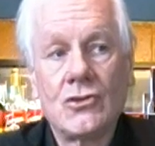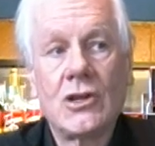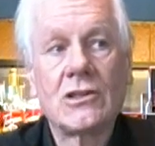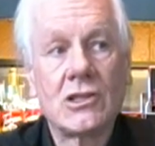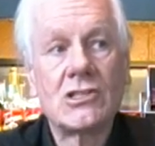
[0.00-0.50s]

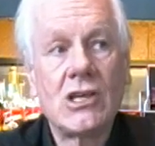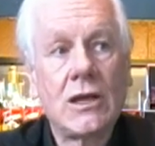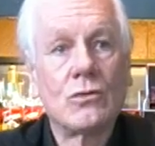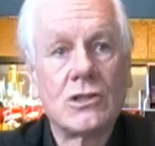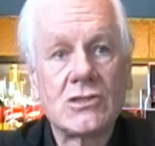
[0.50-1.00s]
to get the
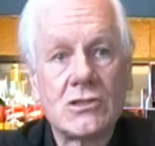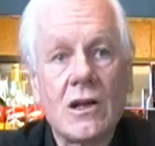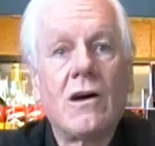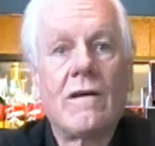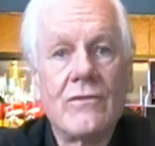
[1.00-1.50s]

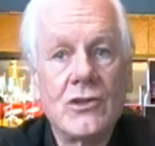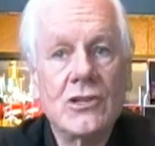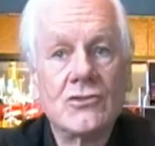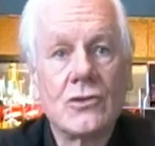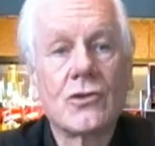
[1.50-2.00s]
sequence of
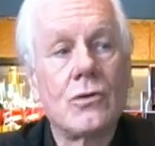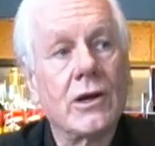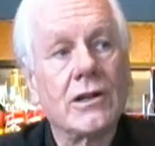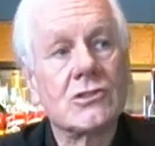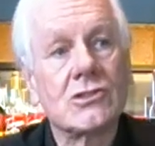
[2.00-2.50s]
these
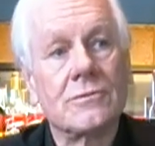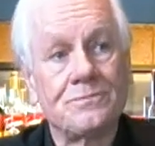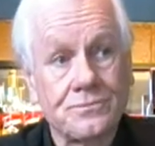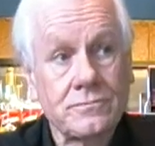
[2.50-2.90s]
earthquakes.